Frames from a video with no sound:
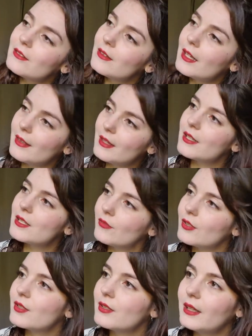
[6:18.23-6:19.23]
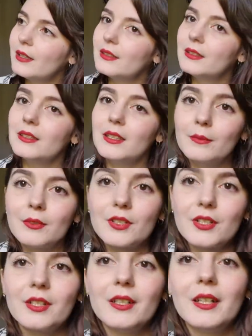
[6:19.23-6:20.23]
I think it's versatile. I'm not sure.